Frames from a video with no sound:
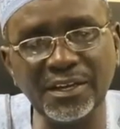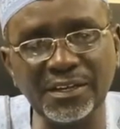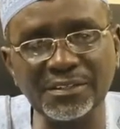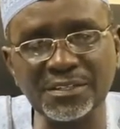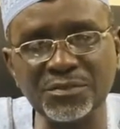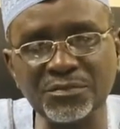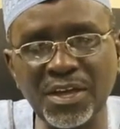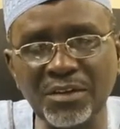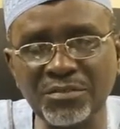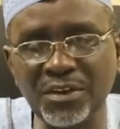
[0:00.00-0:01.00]
executive
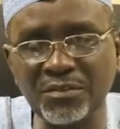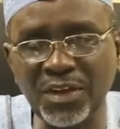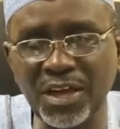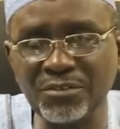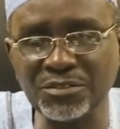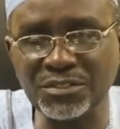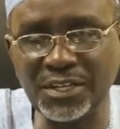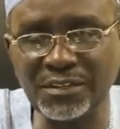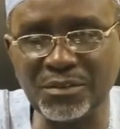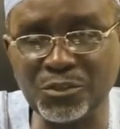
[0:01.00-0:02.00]
governor of Kano
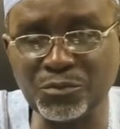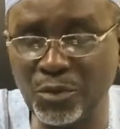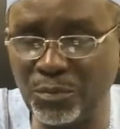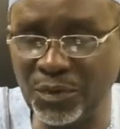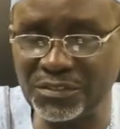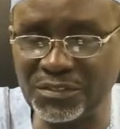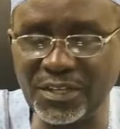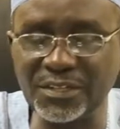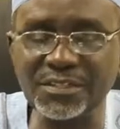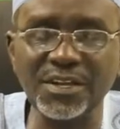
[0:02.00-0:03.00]
State, the most populous
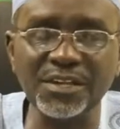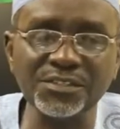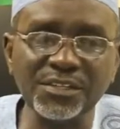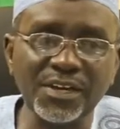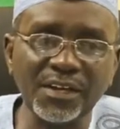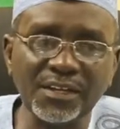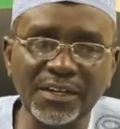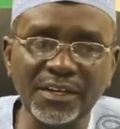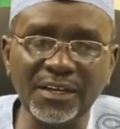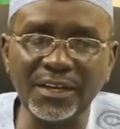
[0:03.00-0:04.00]
state in Nigeria,
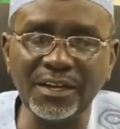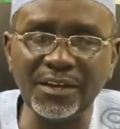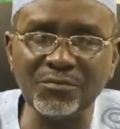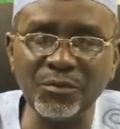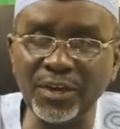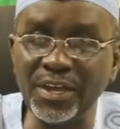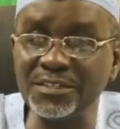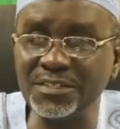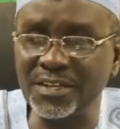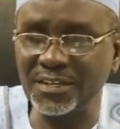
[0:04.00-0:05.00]
uh, for
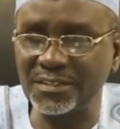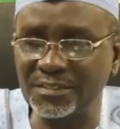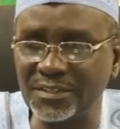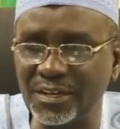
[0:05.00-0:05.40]
eight years.